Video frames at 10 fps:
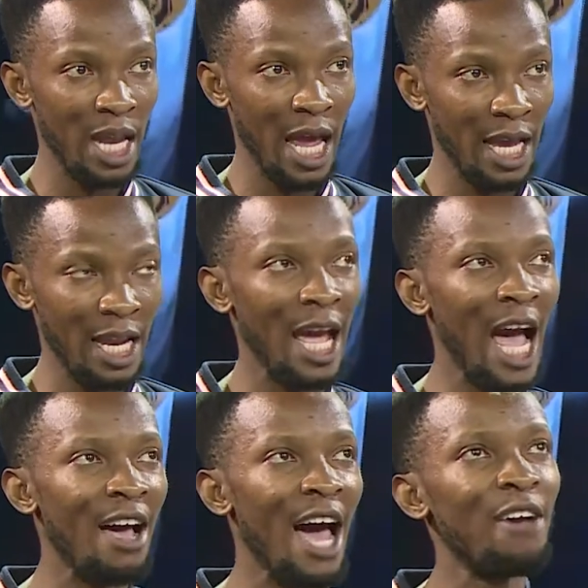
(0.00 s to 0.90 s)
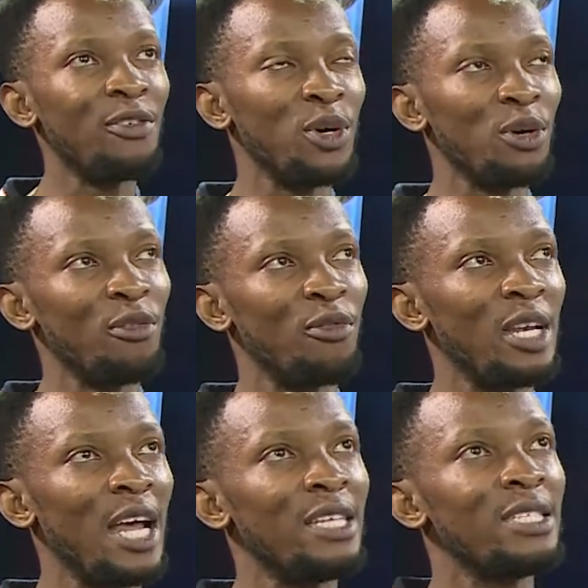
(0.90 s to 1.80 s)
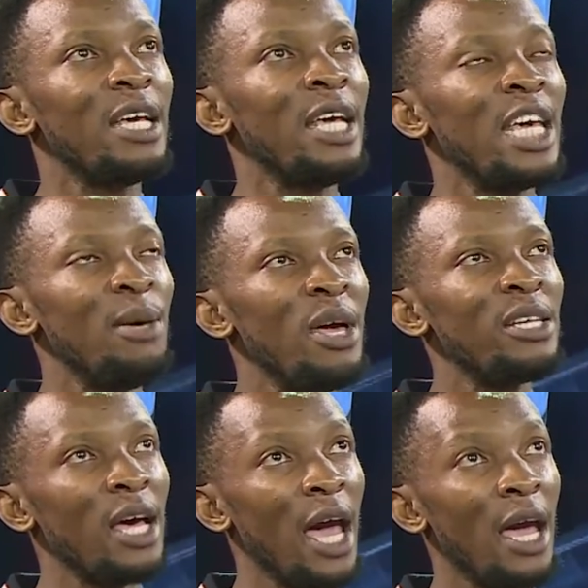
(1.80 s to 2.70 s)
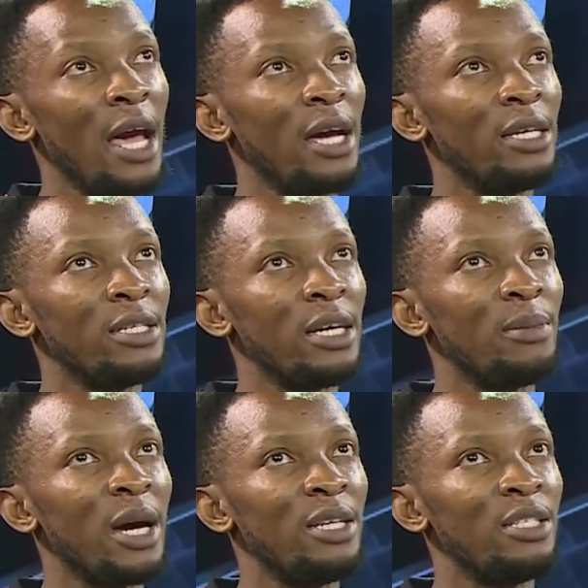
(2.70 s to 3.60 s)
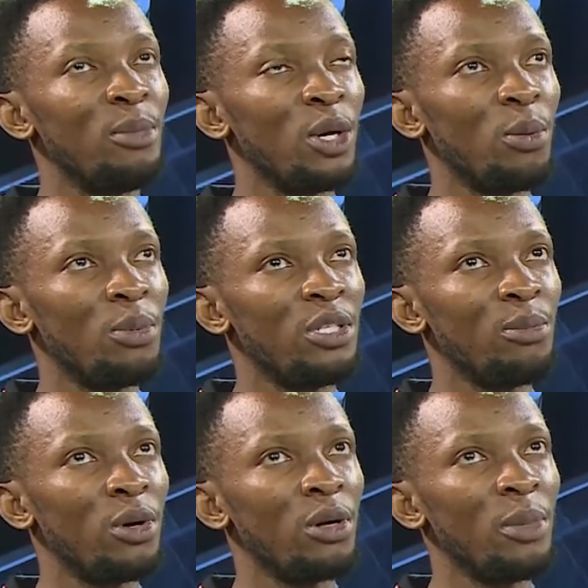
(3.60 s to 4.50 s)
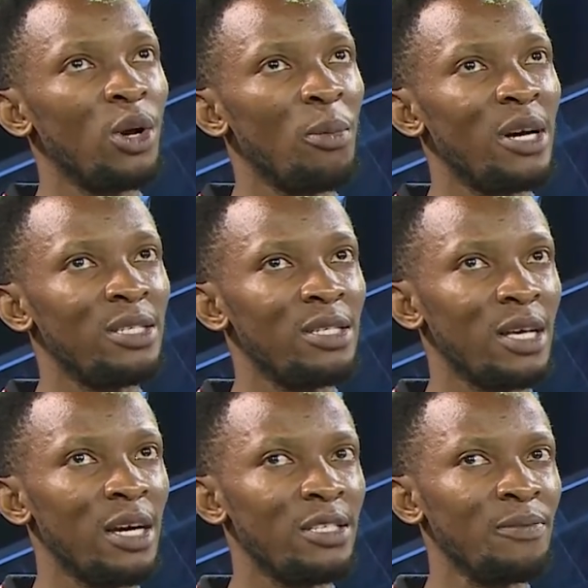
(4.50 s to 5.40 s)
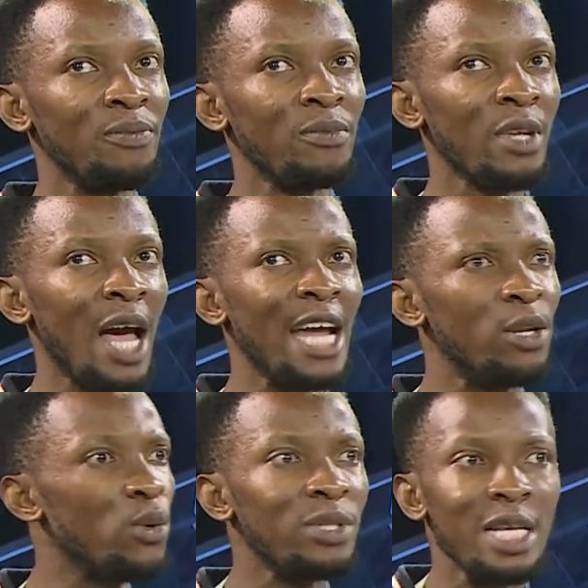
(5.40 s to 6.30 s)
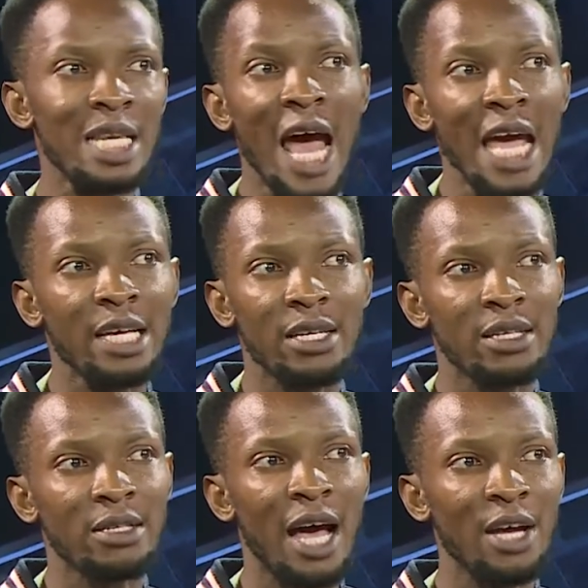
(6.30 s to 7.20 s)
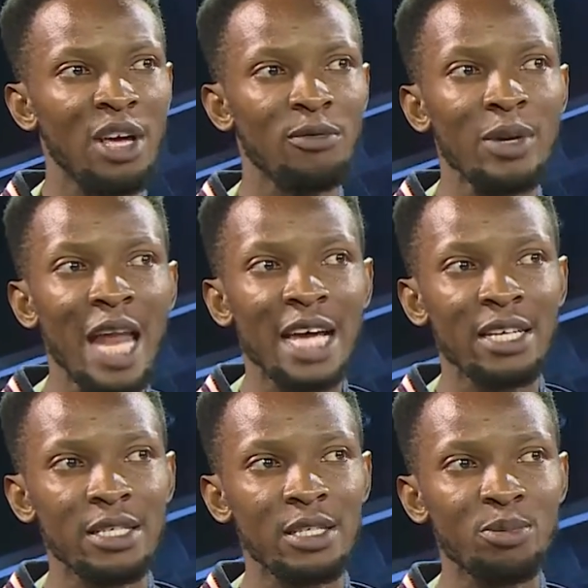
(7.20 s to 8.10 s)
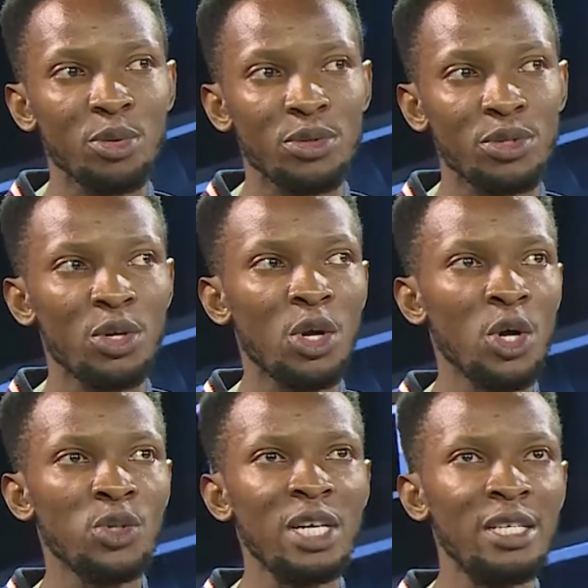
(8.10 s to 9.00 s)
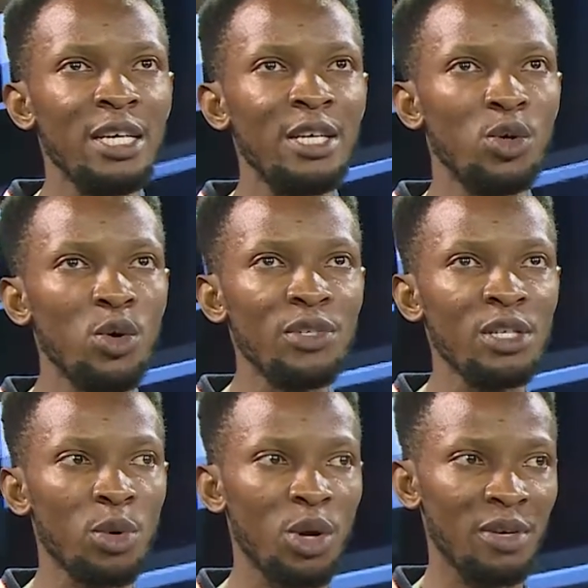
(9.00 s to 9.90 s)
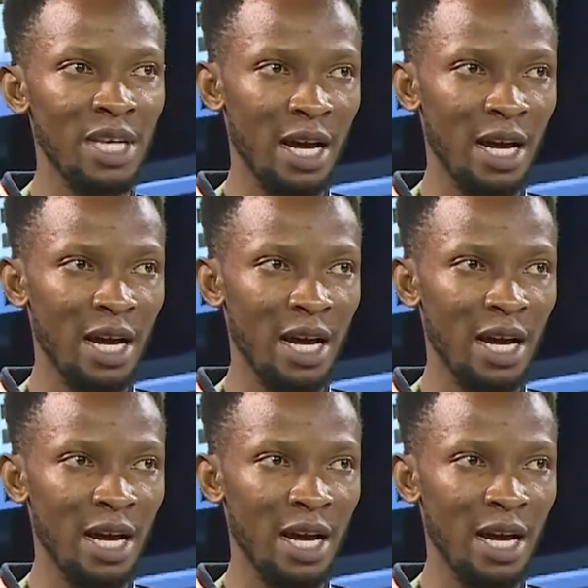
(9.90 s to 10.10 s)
like. I have a younger friend that he makes hair and he's a makeup artist, and I don't even like his posts. Yeah. So he goofed in one of his